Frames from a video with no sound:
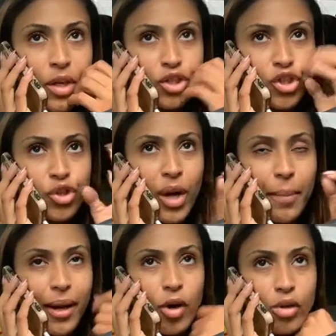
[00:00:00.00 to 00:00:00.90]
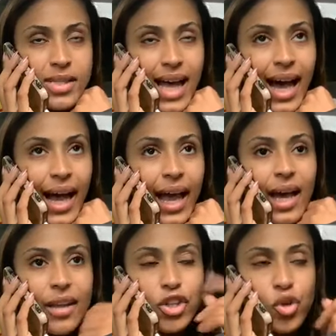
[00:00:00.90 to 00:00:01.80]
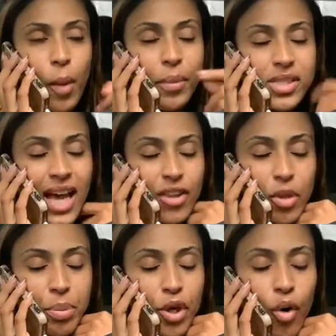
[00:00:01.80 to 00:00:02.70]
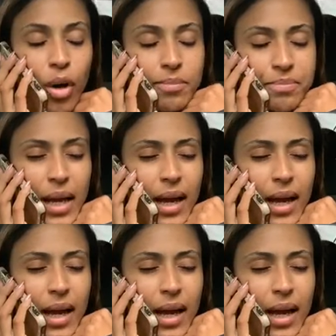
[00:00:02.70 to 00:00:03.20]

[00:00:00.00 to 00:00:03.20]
Shule Bekosai. That you would protect the pure.